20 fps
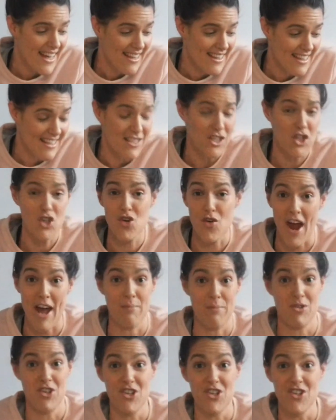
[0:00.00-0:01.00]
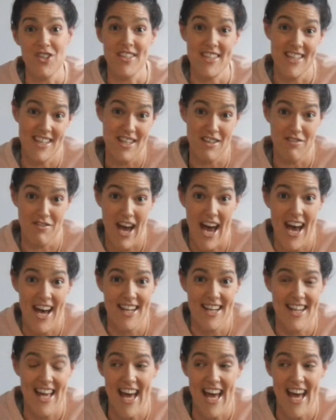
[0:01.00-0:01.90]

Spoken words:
this crap news that you've had.